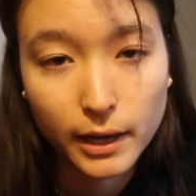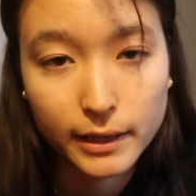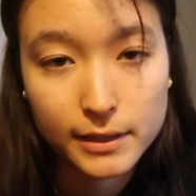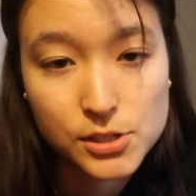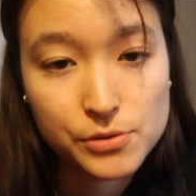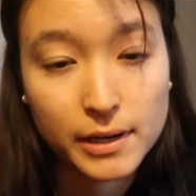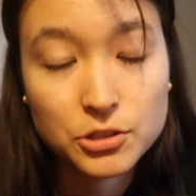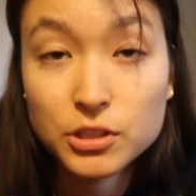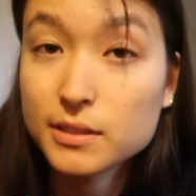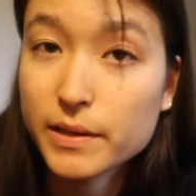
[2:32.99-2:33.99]
I get to
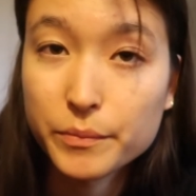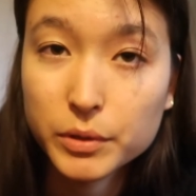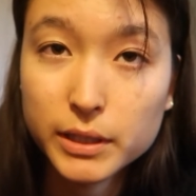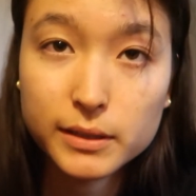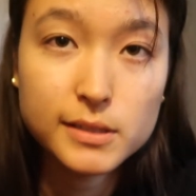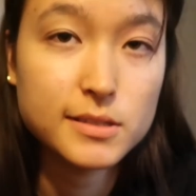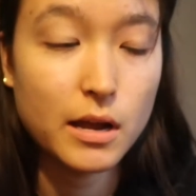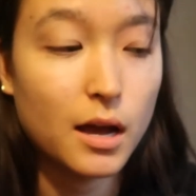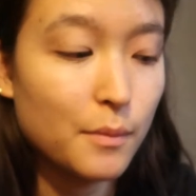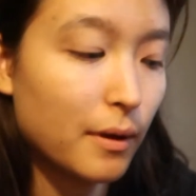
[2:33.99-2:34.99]
actually assembling this
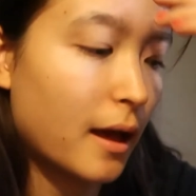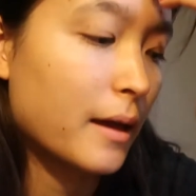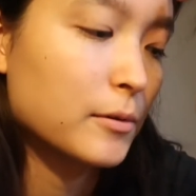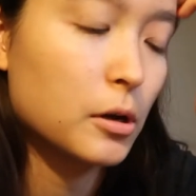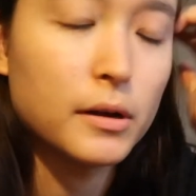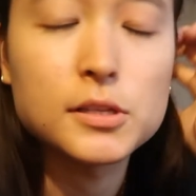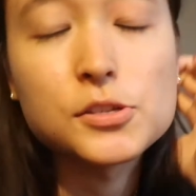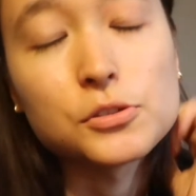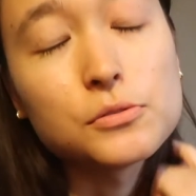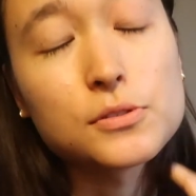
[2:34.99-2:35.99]
top, I'm going
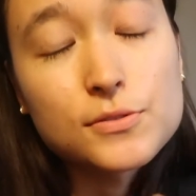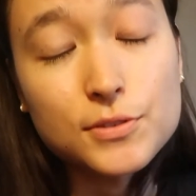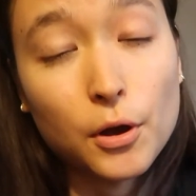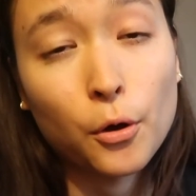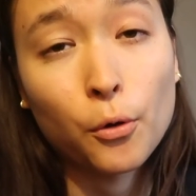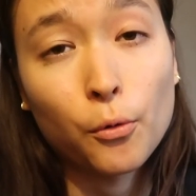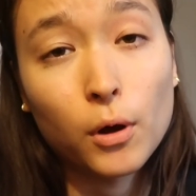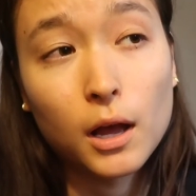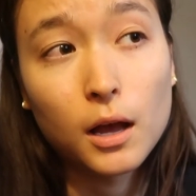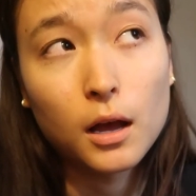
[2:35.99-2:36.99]
to sew